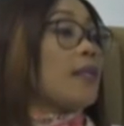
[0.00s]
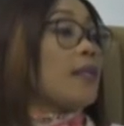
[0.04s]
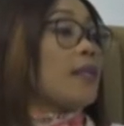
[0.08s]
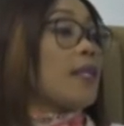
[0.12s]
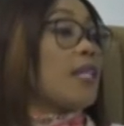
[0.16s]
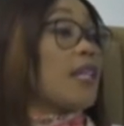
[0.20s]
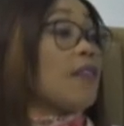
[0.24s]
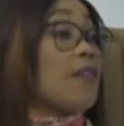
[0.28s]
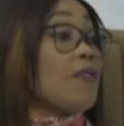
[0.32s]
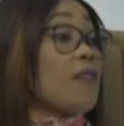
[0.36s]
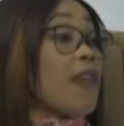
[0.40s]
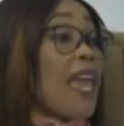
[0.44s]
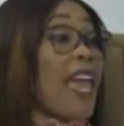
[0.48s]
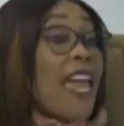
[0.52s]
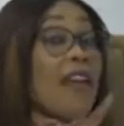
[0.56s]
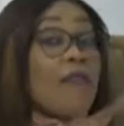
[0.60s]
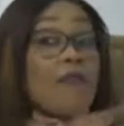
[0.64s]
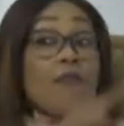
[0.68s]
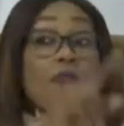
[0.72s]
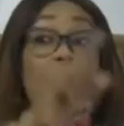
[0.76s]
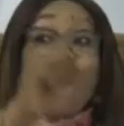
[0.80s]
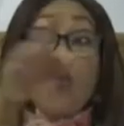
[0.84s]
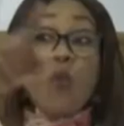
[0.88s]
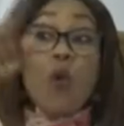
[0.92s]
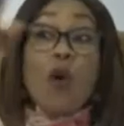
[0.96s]
If
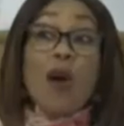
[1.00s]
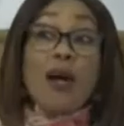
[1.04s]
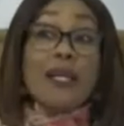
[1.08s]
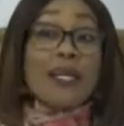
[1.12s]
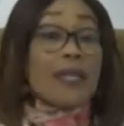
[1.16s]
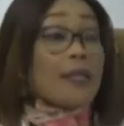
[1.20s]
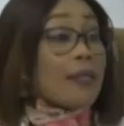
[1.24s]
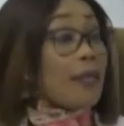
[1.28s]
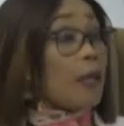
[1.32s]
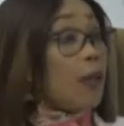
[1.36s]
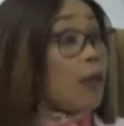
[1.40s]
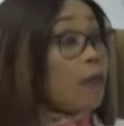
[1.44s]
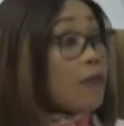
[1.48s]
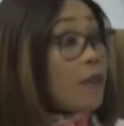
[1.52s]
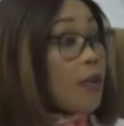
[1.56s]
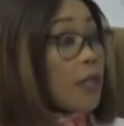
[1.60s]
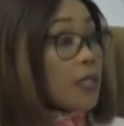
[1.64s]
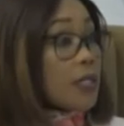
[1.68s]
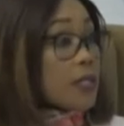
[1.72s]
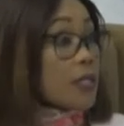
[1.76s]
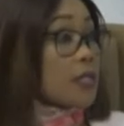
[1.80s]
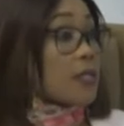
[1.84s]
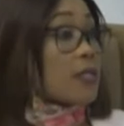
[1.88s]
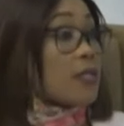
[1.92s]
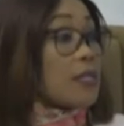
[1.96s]
every one of
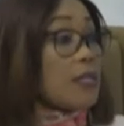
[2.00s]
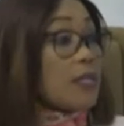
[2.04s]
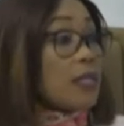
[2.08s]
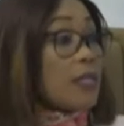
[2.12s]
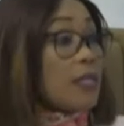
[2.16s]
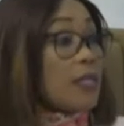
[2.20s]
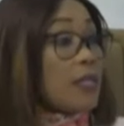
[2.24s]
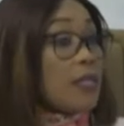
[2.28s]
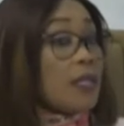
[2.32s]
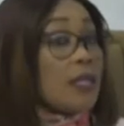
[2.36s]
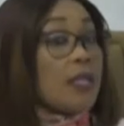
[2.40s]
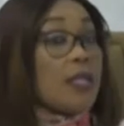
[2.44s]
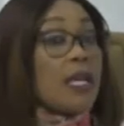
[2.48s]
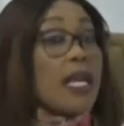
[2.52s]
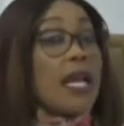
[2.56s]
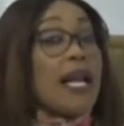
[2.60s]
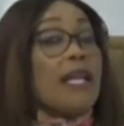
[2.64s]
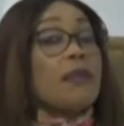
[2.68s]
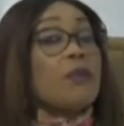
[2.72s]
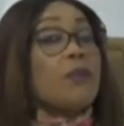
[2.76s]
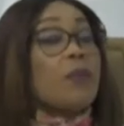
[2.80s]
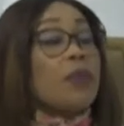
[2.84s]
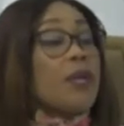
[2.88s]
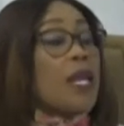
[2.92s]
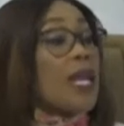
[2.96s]
us
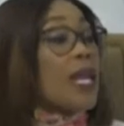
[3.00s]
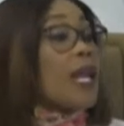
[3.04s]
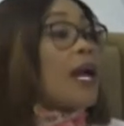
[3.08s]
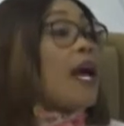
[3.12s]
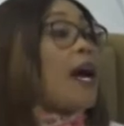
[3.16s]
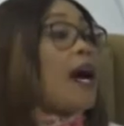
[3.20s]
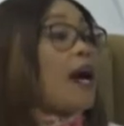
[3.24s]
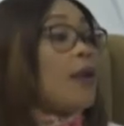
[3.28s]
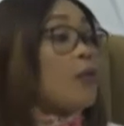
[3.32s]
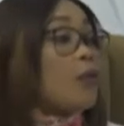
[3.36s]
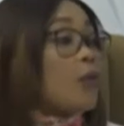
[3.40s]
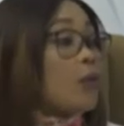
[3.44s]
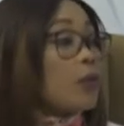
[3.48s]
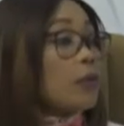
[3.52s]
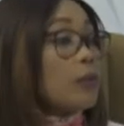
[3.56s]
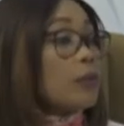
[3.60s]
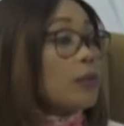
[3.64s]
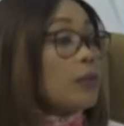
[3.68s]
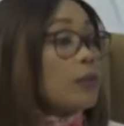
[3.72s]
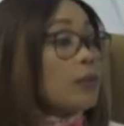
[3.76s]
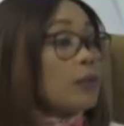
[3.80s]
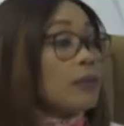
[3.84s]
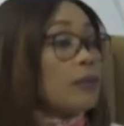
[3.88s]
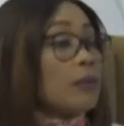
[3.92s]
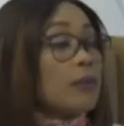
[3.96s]
can play our role,
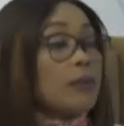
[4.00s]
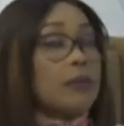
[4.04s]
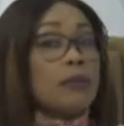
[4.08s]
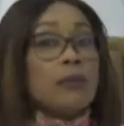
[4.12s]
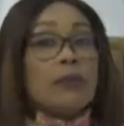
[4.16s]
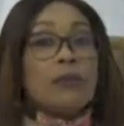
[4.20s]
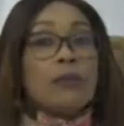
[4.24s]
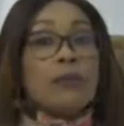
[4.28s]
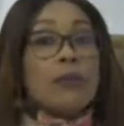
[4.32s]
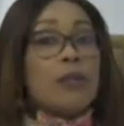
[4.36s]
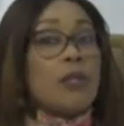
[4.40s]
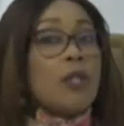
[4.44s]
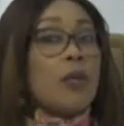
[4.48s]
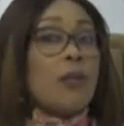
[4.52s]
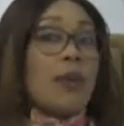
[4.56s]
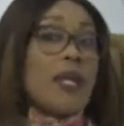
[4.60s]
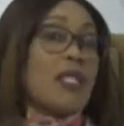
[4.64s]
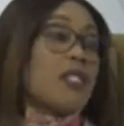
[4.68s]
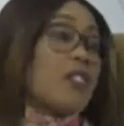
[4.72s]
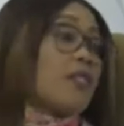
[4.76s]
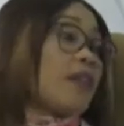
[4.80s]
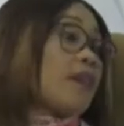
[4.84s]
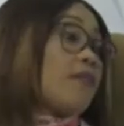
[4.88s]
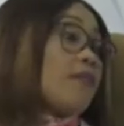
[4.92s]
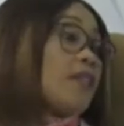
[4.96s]

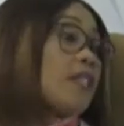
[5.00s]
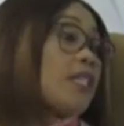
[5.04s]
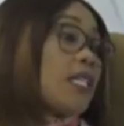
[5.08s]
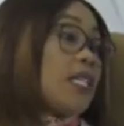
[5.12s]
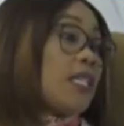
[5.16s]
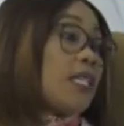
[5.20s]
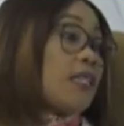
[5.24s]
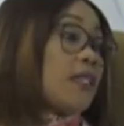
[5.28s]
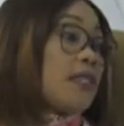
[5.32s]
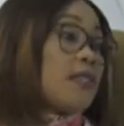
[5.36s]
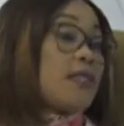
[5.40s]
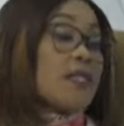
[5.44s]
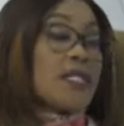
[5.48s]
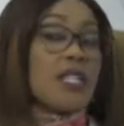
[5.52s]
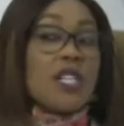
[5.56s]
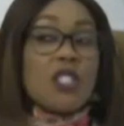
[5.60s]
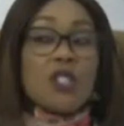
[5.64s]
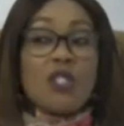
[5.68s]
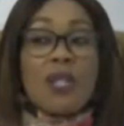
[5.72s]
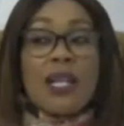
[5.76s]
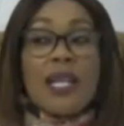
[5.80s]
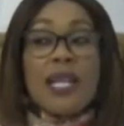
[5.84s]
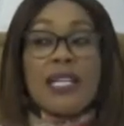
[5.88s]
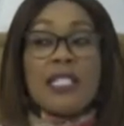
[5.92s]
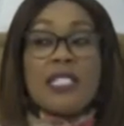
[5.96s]
human trafficking,
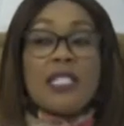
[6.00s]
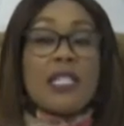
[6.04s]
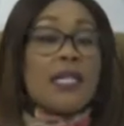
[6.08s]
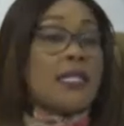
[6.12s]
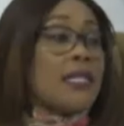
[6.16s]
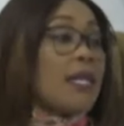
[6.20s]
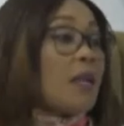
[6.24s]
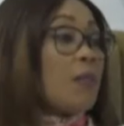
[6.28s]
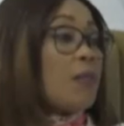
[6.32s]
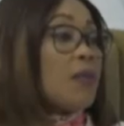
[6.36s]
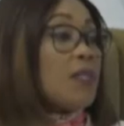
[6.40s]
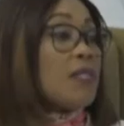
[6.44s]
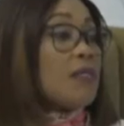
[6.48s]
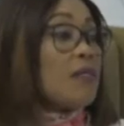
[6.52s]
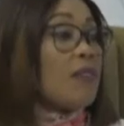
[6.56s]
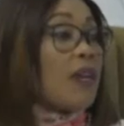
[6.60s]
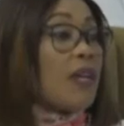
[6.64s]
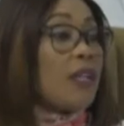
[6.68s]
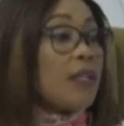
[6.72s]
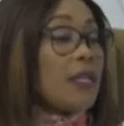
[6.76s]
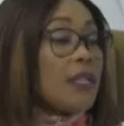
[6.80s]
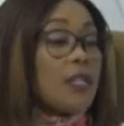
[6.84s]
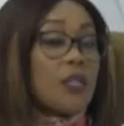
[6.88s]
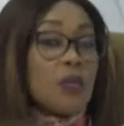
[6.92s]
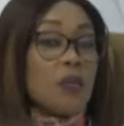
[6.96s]
sexual and gender-based
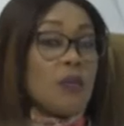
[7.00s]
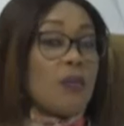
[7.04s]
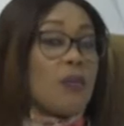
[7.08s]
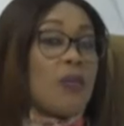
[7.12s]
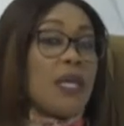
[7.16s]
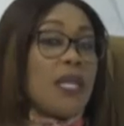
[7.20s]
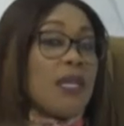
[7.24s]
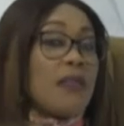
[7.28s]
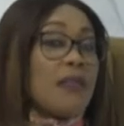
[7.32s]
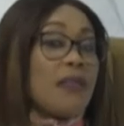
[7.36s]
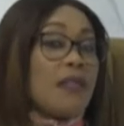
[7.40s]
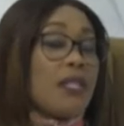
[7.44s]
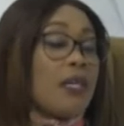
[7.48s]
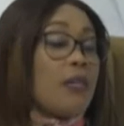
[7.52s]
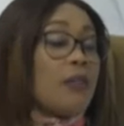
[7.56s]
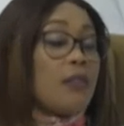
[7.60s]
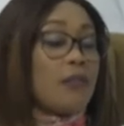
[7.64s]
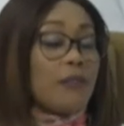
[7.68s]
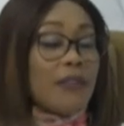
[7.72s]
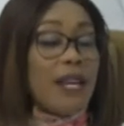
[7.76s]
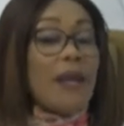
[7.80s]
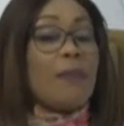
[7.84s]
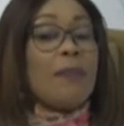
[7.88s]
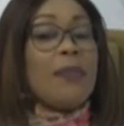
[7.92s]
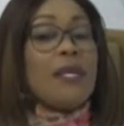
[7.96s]
violence will be a thing
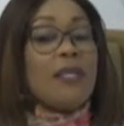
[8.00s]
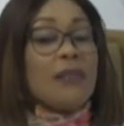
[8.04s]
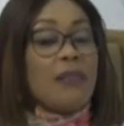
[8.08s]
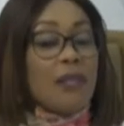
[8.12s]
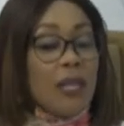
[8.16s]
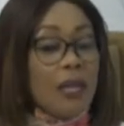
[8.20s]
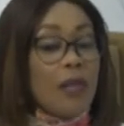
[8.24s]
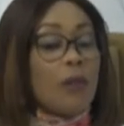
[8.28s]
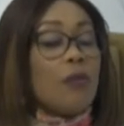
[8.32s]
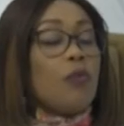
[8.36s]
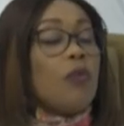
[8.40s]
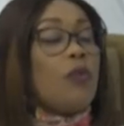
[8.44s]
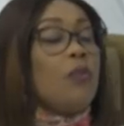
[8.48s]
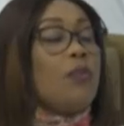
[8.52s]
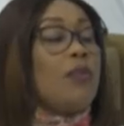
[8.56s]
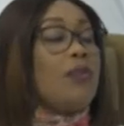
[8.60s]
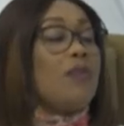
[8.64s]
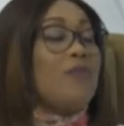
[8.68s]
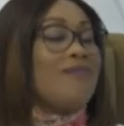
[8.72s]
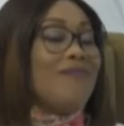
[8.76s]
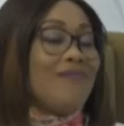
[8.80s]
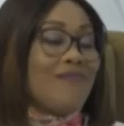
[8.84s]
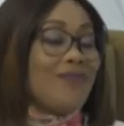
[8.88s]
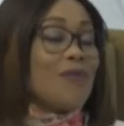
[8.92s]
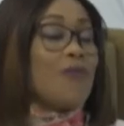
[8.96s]
of, will
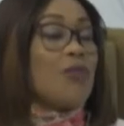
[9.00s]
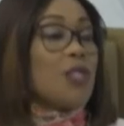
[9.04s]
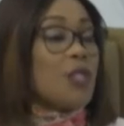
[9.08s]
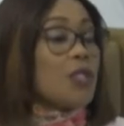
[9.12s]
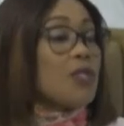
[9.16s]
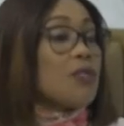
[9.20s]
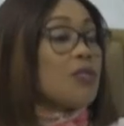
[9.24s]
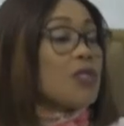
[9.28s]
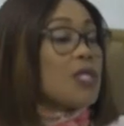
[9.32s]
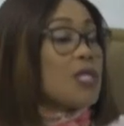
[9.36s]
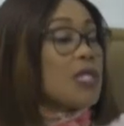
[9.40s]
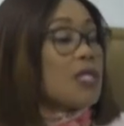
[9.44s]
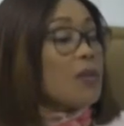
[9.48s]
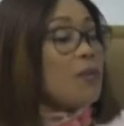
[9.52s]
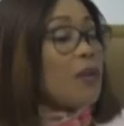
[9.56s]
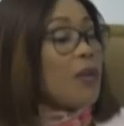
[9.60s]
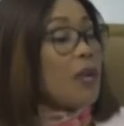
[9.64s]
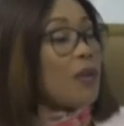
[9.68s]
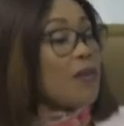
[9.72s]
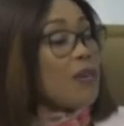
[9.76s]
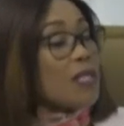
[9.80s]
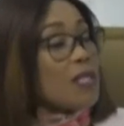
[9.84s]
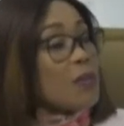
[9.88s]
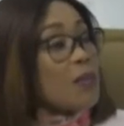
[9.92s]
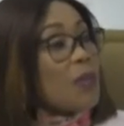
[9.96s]
be reduced to the
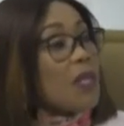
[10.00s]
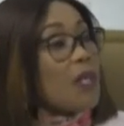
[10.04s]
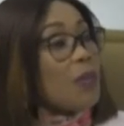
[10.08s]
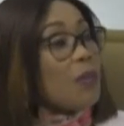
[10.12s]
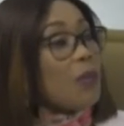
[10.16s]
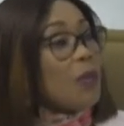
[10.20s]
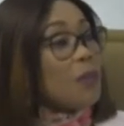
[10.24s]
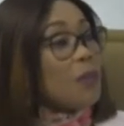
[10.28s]
barest minimum.